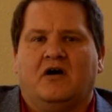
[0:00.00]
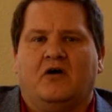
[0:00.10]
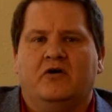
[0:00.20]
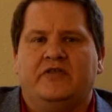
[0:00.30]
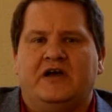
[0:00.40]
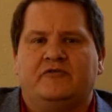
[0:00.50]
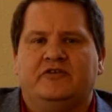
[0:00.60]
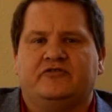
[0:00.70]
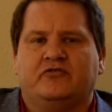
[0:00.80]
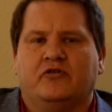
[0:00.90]
or that
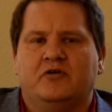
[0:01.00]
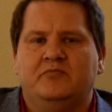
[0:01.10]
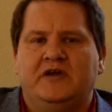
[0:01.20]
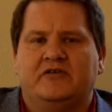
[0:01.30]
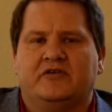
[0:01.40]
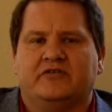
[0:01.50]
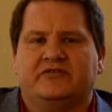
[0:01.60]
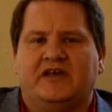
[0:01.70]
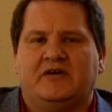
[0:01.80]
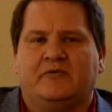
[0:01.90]
restore
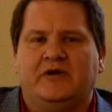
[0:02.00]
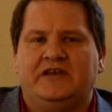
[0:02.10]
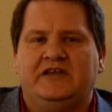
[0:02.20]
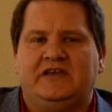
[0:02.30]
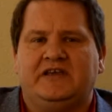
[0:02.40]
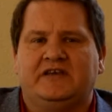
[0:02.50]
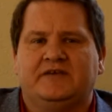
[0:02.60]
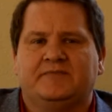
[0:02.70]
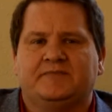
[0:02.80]
minerals that we need.